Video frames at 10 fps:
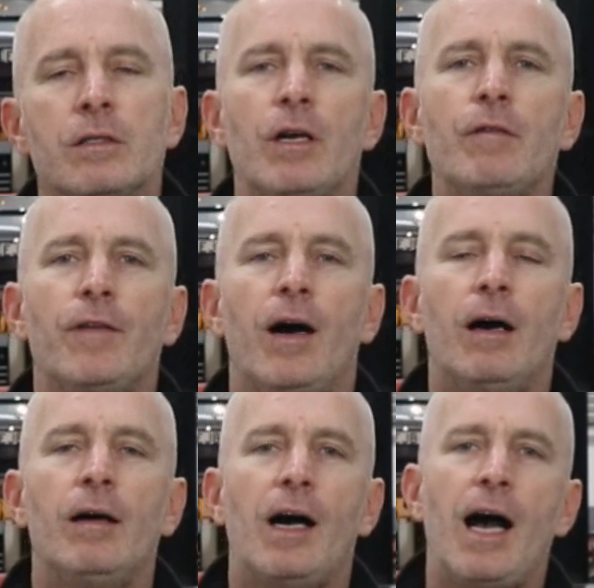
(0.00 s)
So
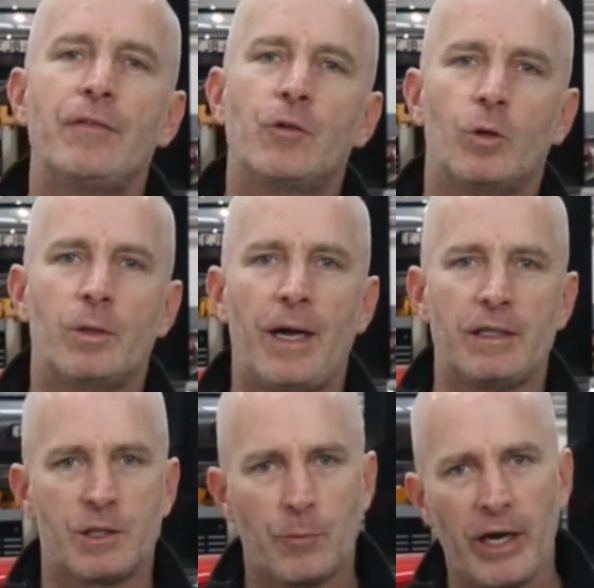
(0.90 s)
far, I've talked
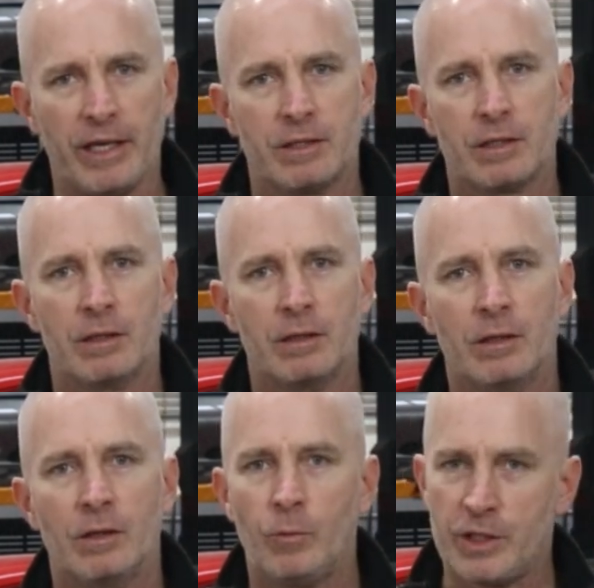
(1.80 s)
about springs,
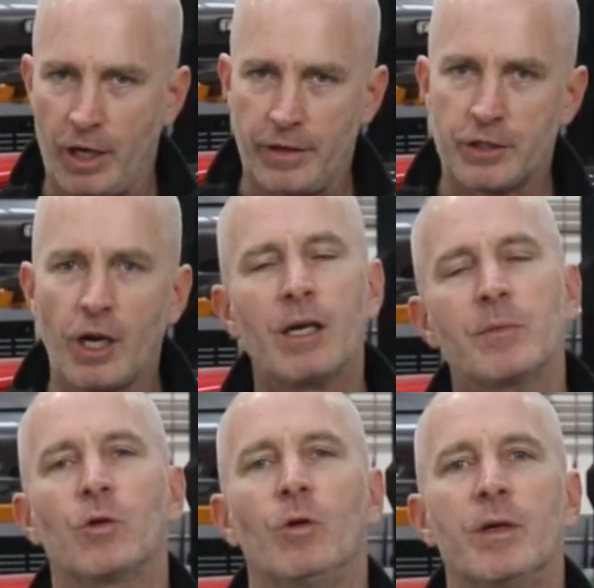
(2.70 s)
which are the shock
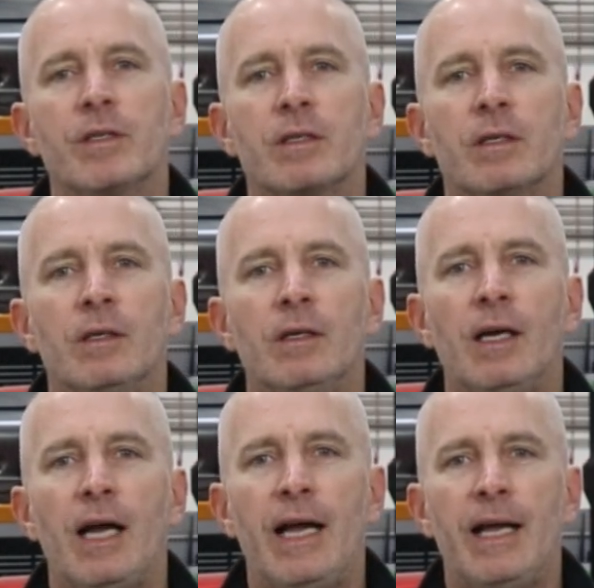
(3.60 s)
absorbers,
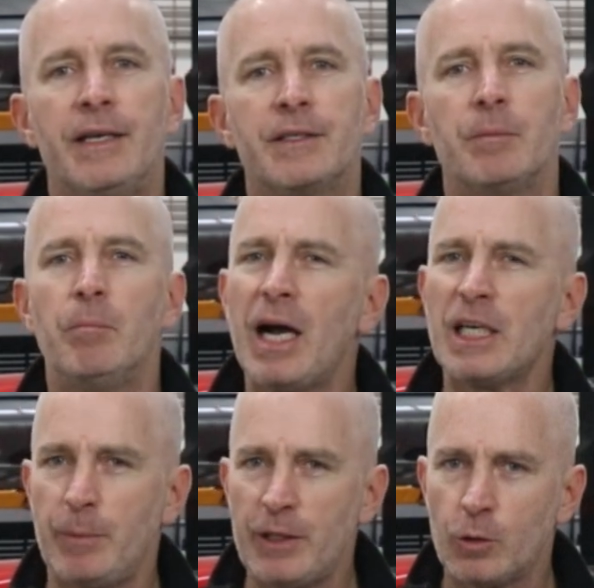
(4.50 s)
and
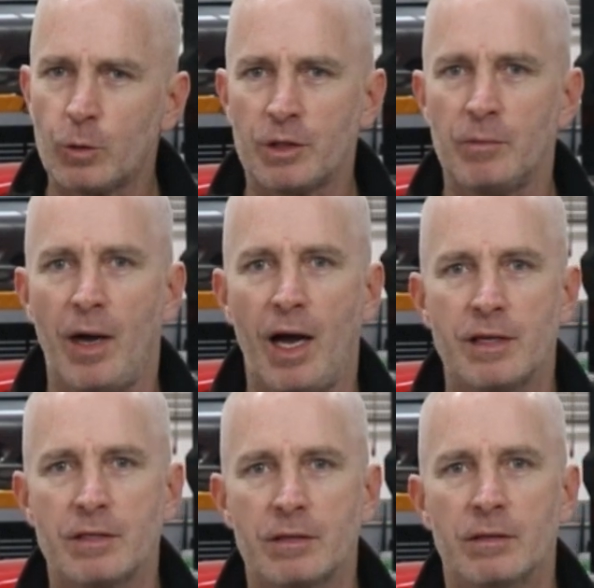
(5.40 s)
might be torsion
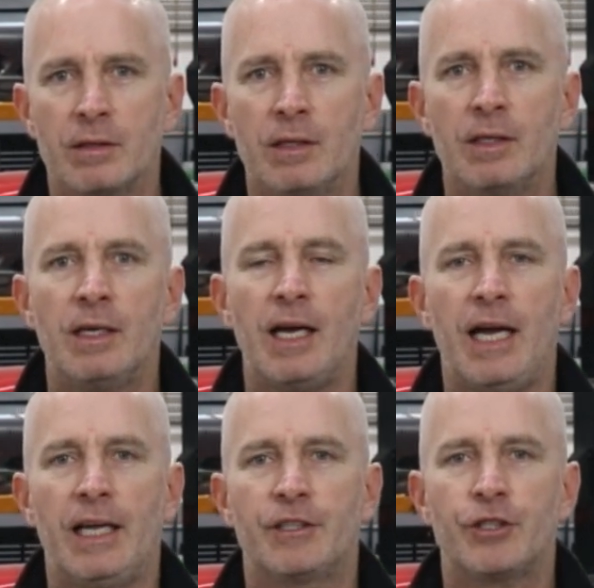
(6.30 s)
bars,
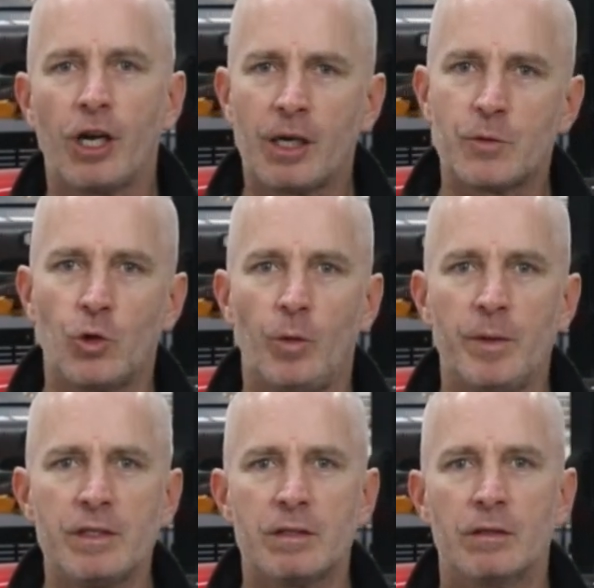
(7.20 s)
and shock
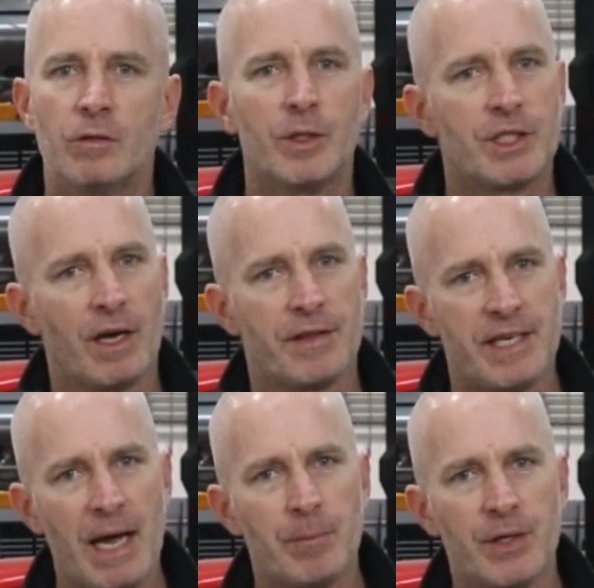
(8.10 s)
absorbers, which are the
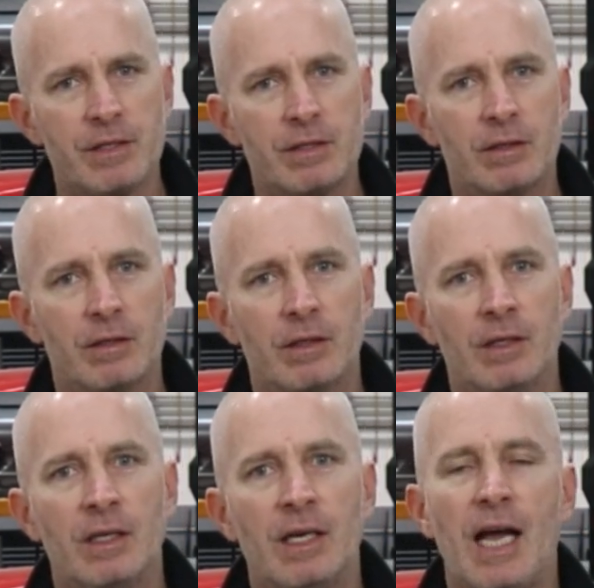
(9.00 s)
dampers,
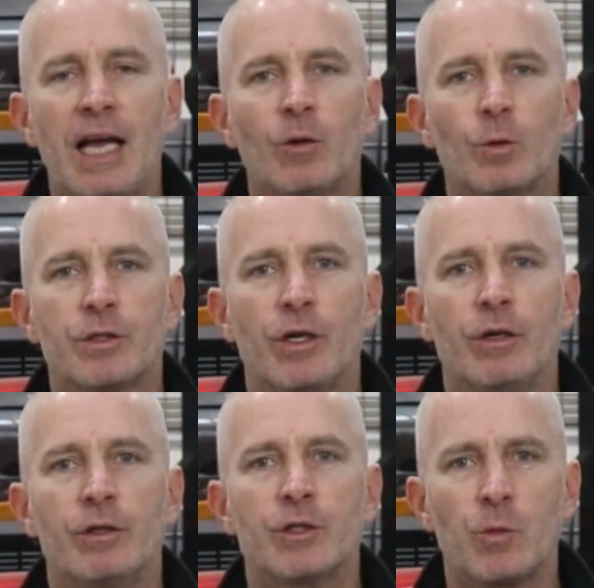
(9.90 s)
and
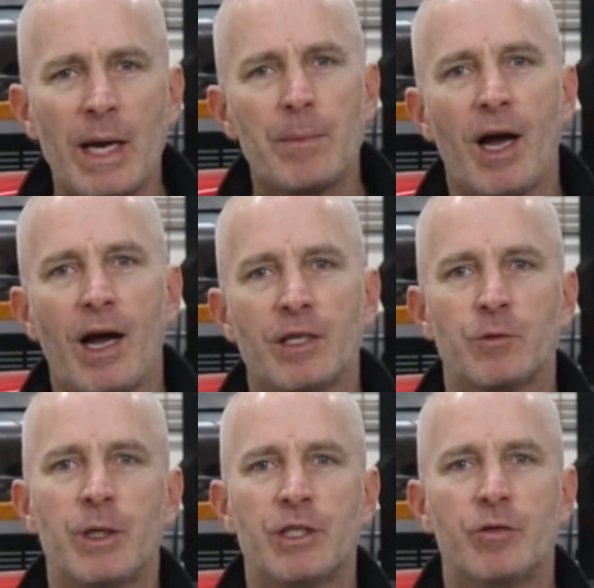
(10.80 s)
also sway
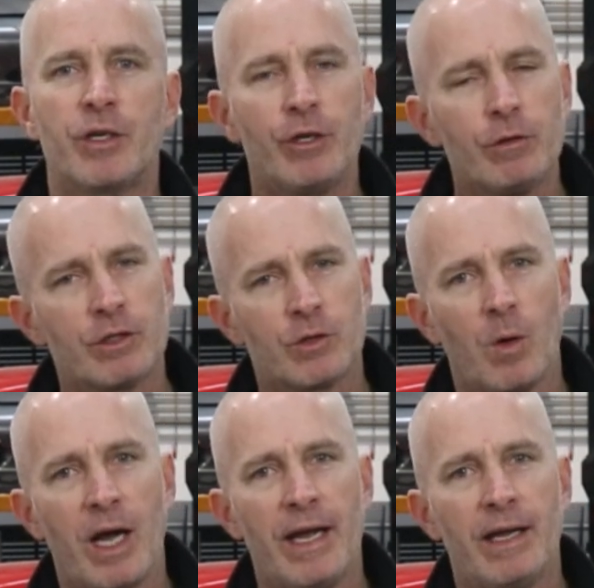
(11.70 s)
bars, which reduce
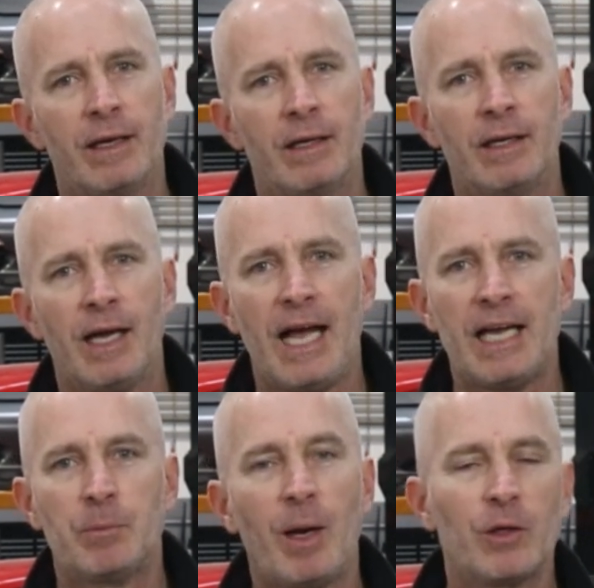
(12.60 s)
sway
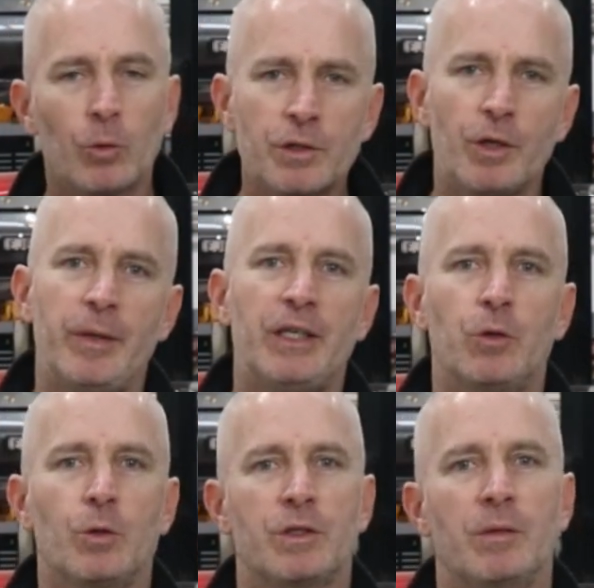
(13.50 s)
and might also be
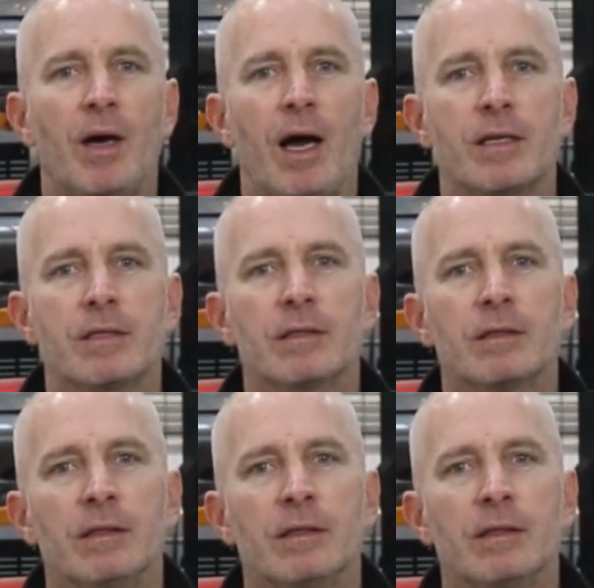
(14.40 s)
torsion bars.